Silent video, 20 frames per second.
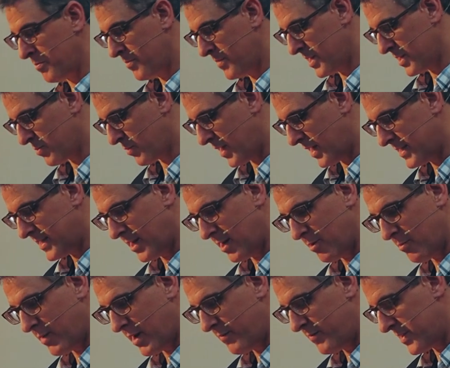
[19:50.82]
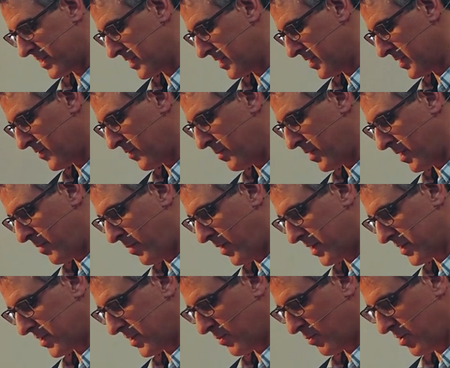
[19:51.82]
That's what I tell my visitors from other
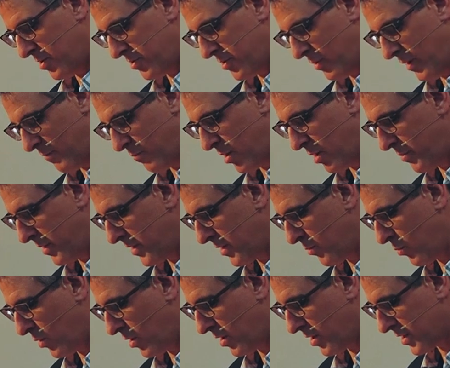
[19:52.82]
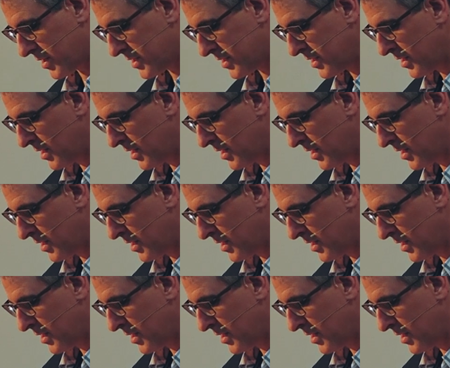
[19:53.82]
parts of the world who have plumbing that works.